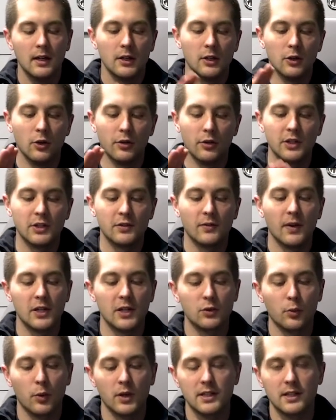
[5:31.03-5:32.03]
You know, this
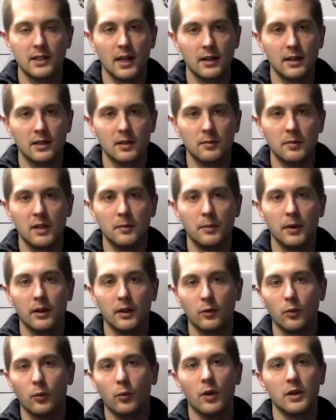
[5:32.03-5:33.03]
vest was sent to me,
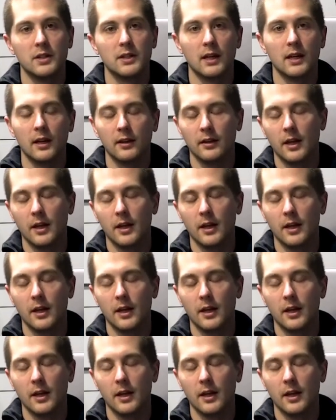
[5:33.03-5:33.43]
but once again,